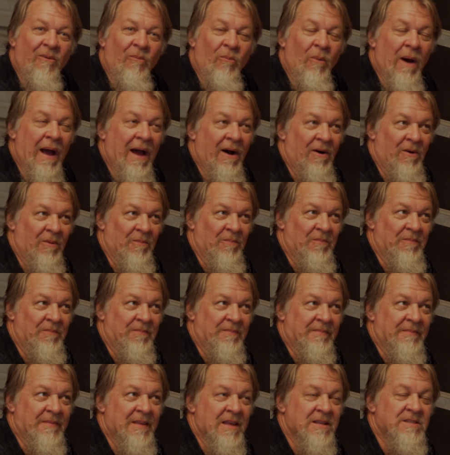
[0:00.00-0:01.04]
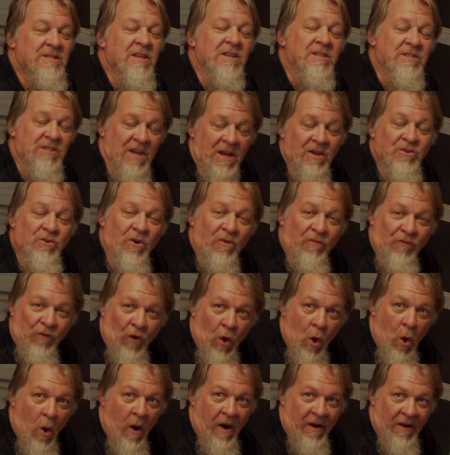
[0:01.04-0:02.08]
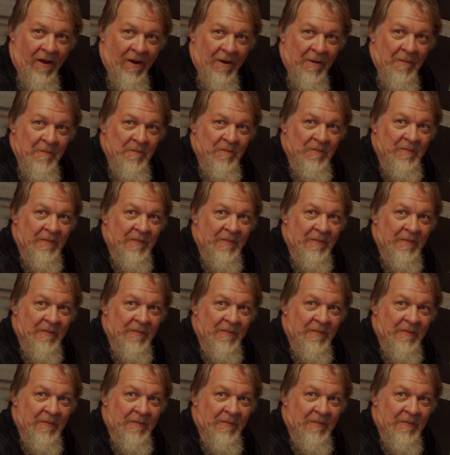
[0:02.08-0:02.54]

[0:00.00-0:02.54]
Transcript: Well, this is Central Florida.